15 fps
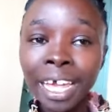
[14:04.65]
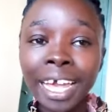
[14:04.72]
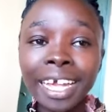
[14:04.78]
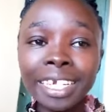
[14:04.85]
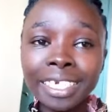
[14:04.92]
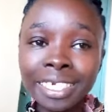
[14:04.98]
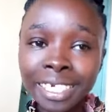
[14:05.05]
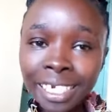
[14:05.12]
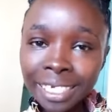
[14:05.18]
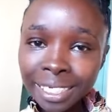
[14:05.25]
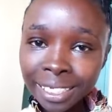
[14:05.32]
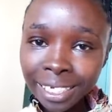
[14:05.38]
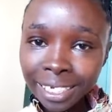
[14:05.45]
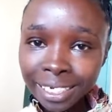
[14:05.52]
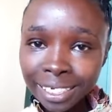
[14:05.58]
He
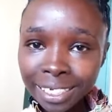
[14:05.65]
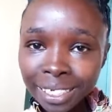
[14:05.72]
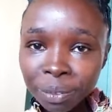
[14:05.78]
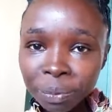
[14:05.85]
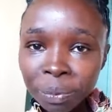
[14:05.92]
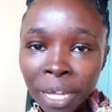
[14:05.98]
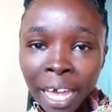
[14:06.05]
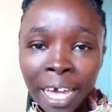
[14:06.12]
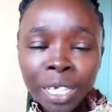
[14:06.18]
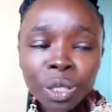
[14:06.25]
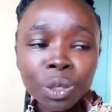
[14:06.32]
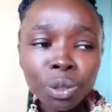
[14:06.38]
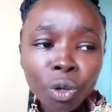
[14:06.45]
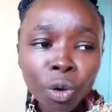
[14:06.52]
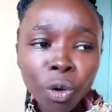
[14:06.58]
drinks it.
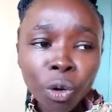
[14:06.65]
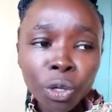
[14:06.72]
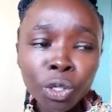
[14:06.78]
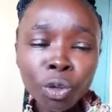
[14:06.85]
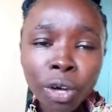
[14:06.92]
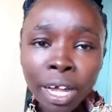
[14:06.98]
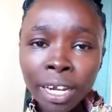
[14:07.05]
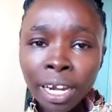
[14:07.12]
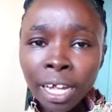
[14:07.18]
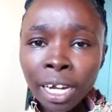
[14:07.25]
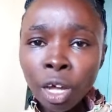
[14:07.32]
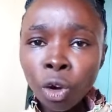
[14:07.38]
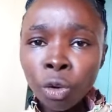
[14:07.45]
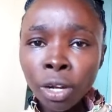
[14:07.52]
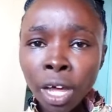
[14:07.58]
So you can
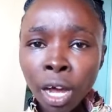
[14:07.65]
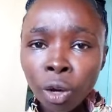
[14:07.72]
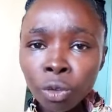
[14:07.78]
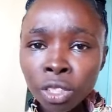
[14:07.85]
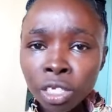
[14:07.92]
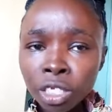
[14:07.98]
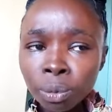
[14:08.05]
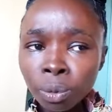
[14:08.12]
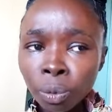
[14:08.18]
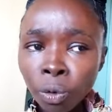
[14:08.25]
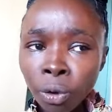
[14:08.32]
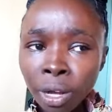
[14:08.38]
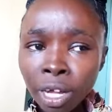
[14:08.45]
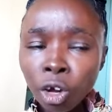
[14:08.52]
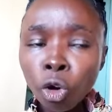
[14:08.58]
learn on how these people,